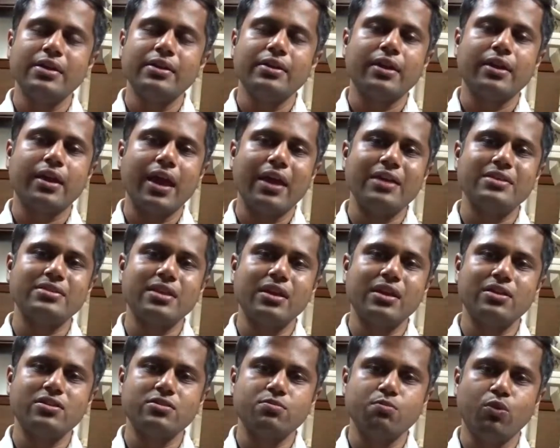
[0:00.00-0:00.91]
The
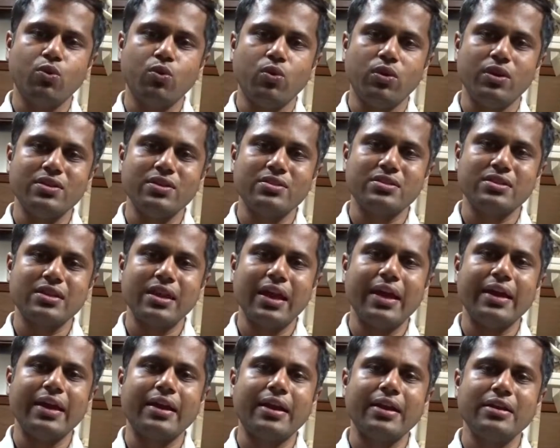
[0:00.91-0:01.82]
cancellous bone is
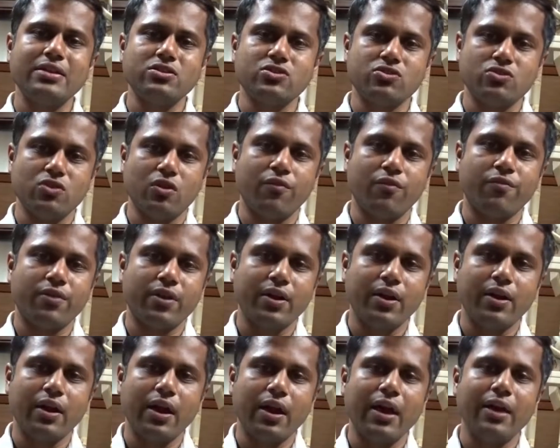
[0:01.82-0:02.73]
slightly
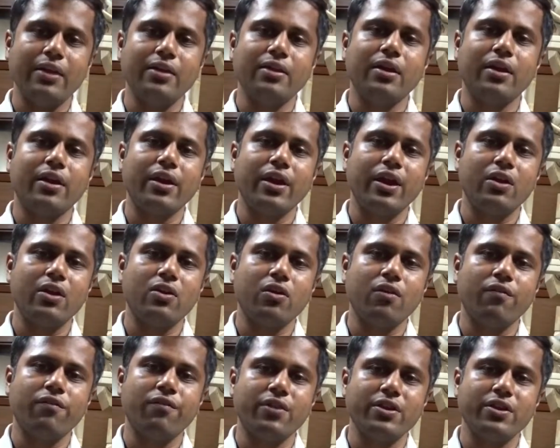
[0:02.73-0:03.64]
softer and the rate
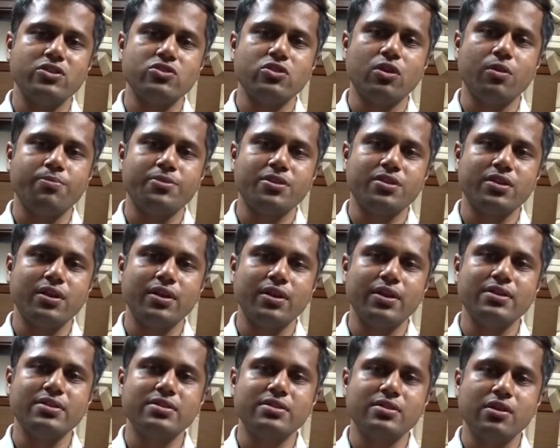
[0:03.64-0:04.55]
of resorption
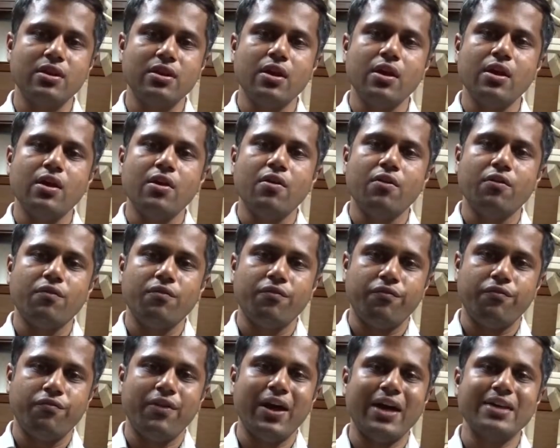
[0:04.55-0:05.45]
is
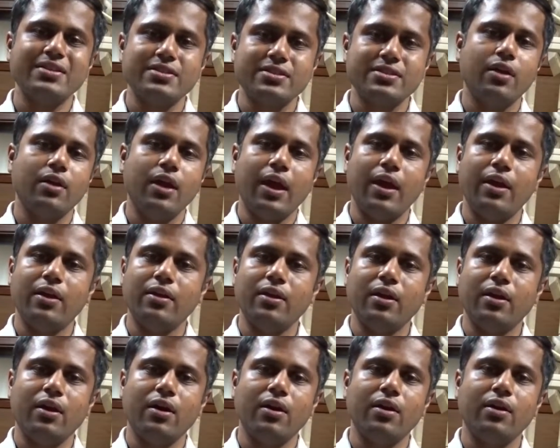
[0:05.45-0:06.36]
fast, and
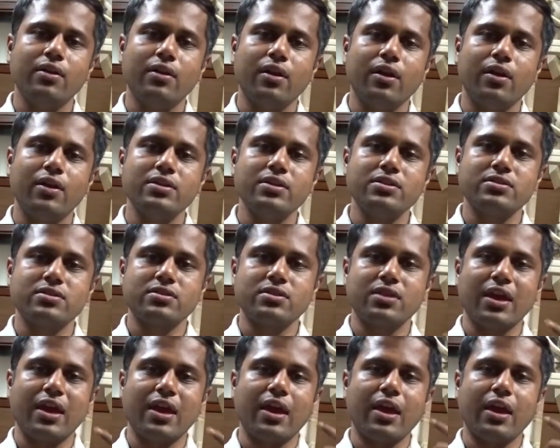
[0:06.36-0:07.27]
the another
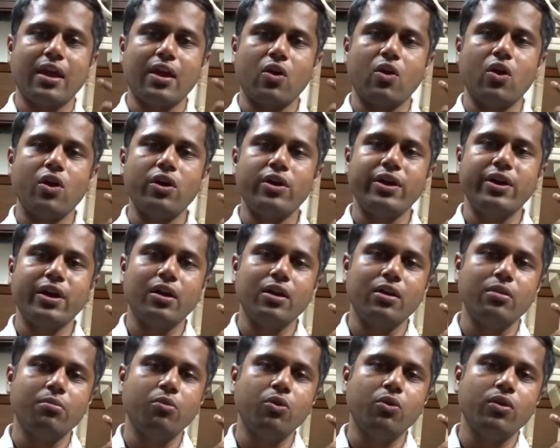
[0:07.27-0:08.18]
is
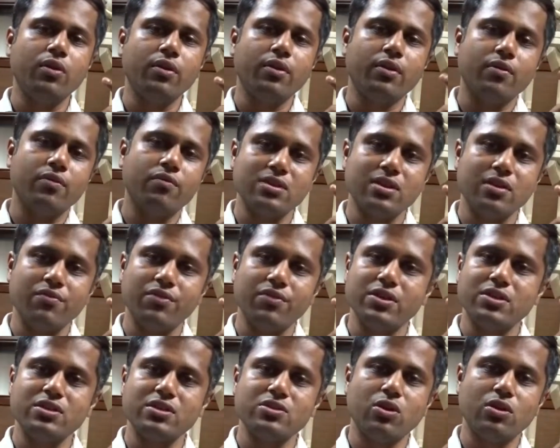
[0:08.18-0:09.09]
cortical bone
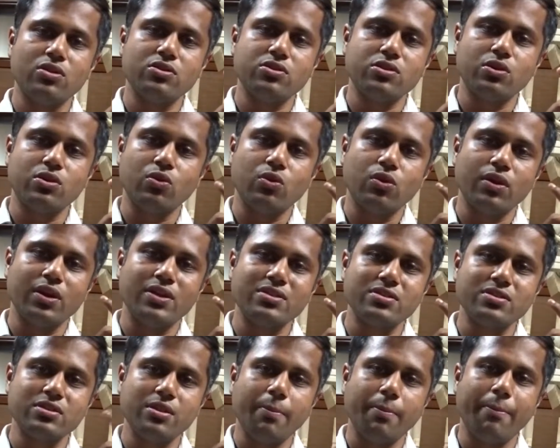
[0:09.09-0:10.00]
which is also known
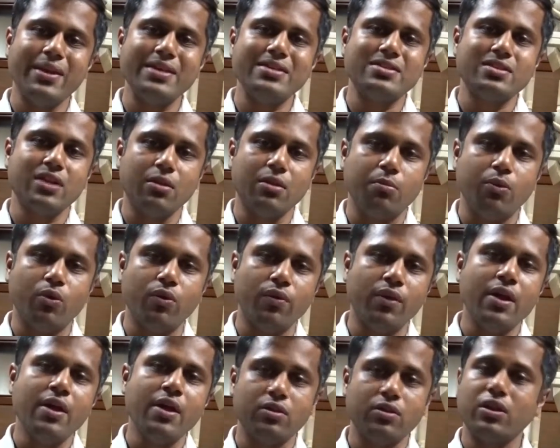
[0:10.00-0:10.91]
as the basal
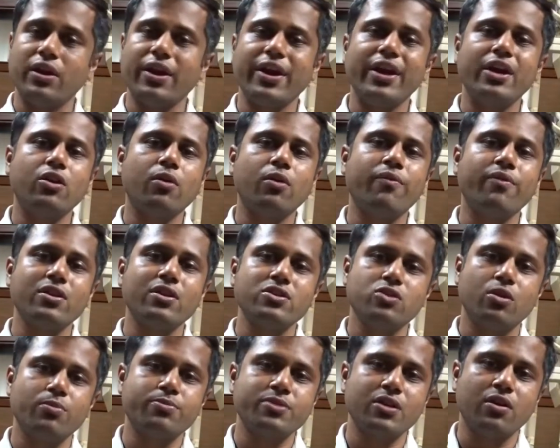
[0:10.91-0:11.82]
bone. The rate of
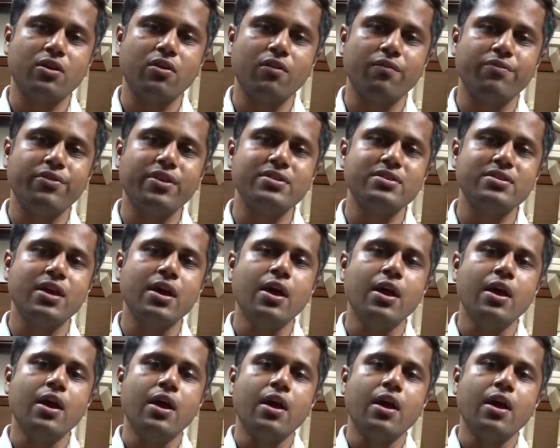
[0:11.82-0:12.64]
resorption of this